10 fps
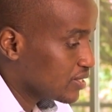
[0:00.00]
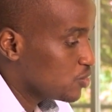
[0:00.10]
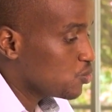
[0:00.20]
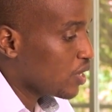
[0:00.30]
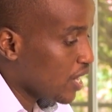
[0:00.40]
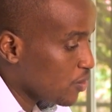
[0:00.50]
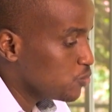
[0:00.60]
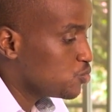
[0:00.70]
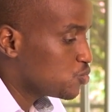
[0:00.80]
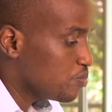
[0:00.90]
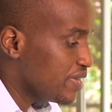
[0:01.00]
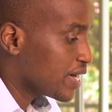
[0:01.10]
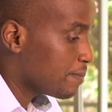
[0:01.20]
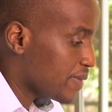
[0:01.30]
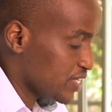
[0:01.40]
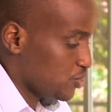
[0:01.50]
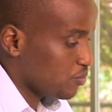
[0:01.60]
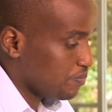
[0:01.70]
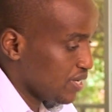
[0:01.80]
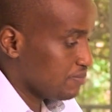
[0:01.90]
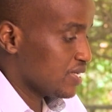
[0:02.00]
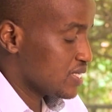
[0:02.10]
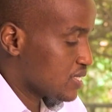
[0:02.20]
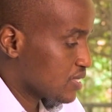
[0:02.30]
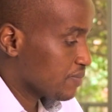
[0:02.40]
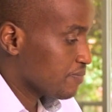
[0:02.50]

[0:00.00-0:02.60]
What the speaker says: to allow you to make partial payments